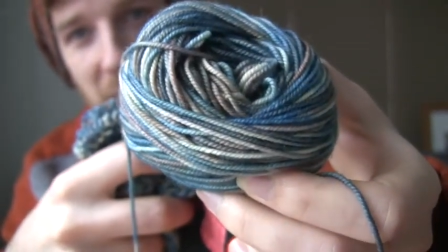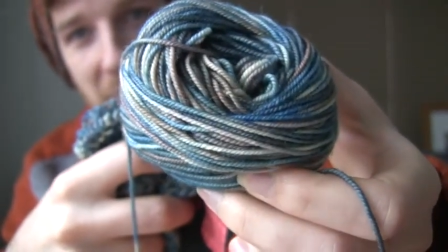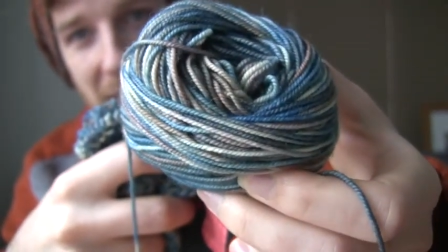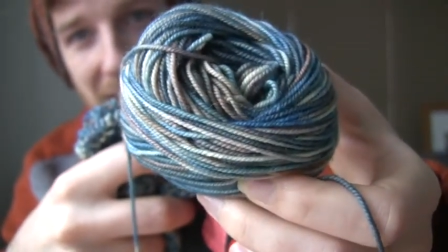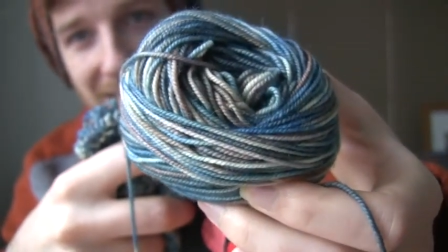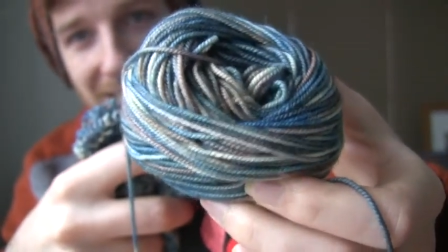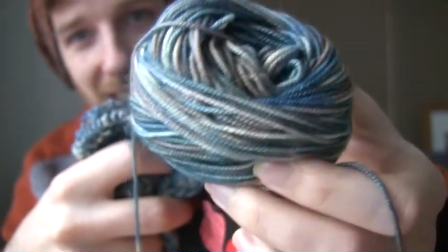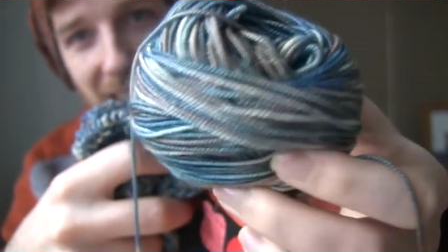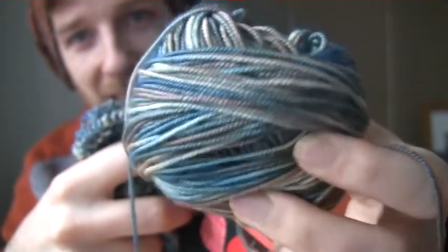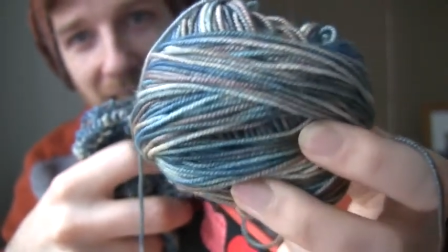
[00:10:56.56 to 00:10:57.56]
But,
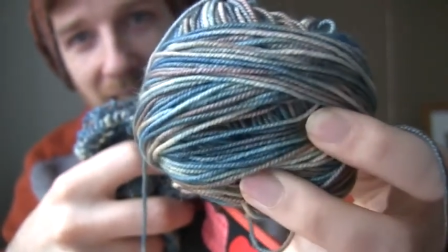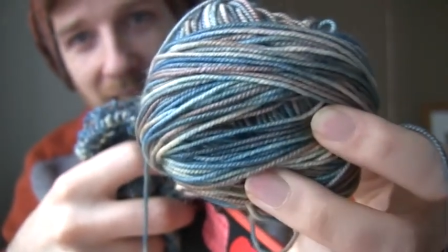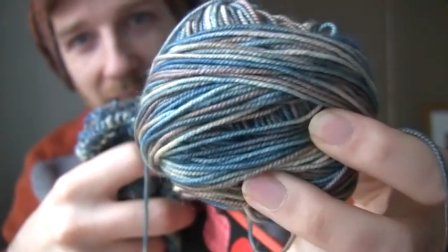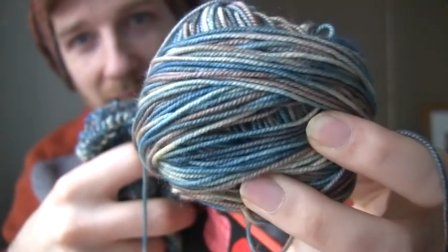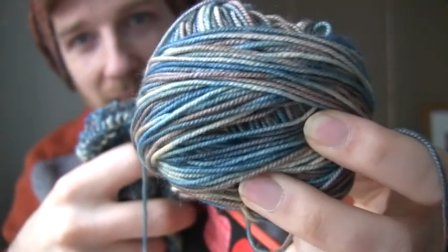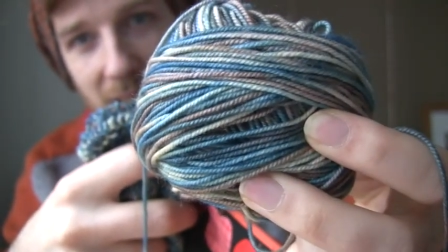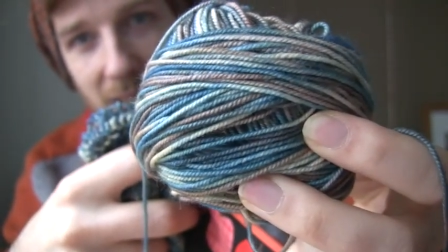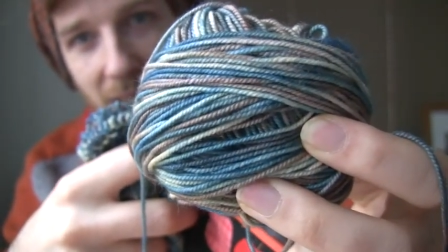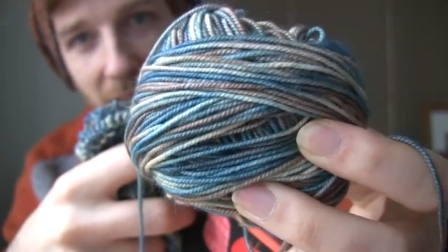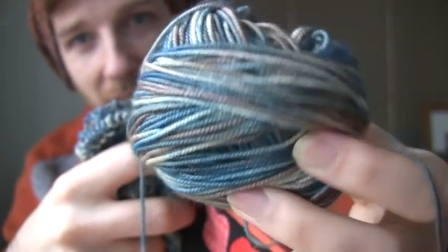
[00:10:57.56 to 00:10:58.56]

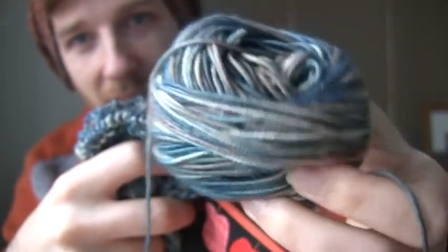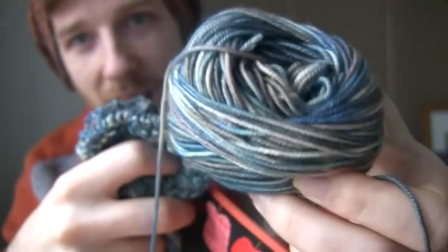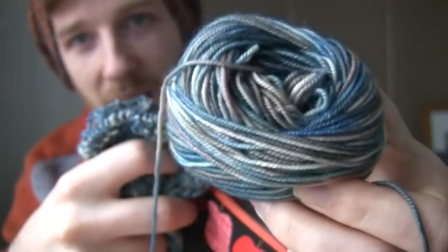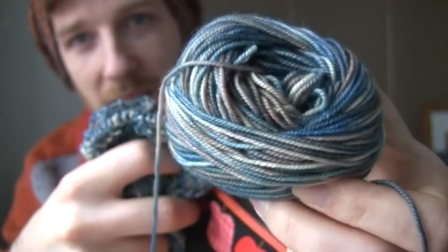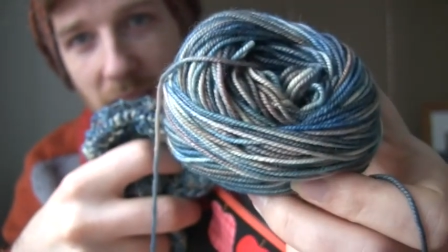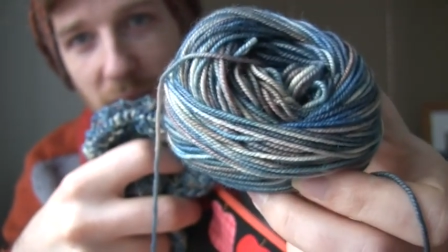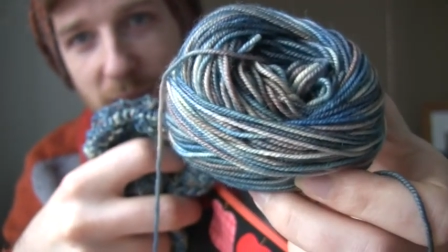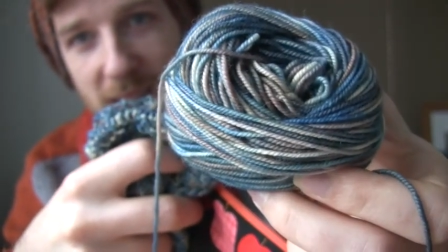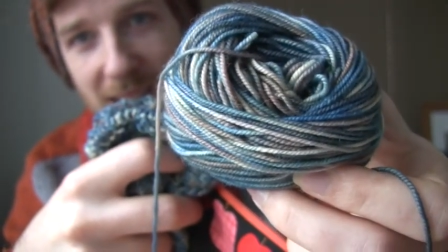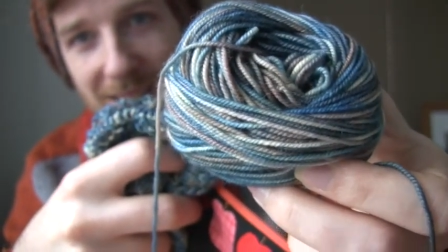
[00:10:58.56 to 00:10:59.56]
you know, hey, the life of
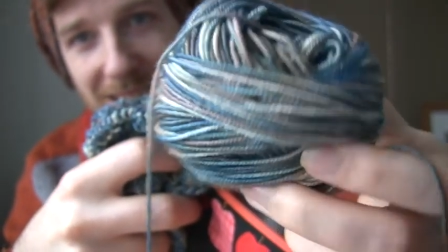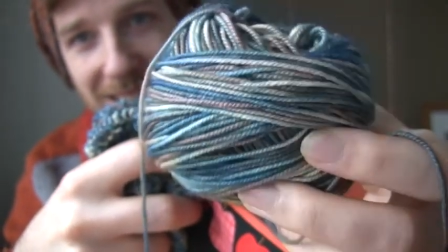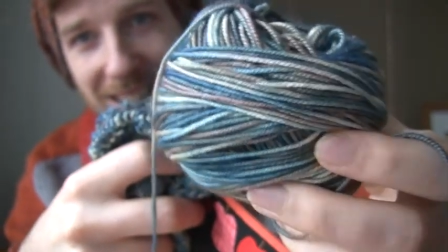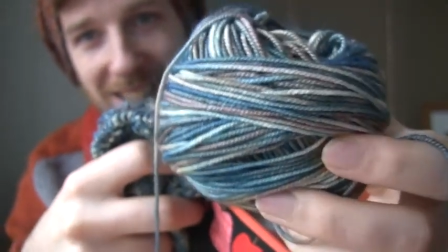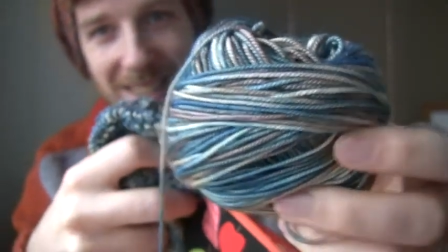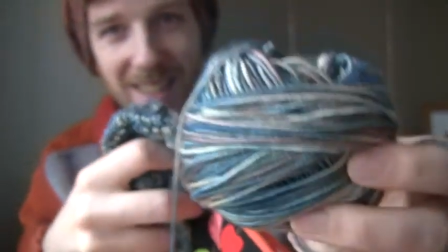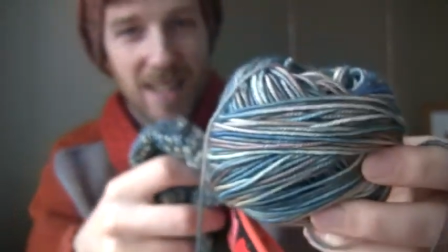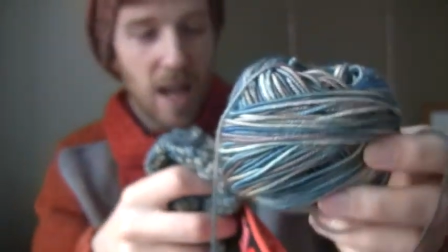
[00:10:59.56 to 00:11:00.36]
a test knitter, these things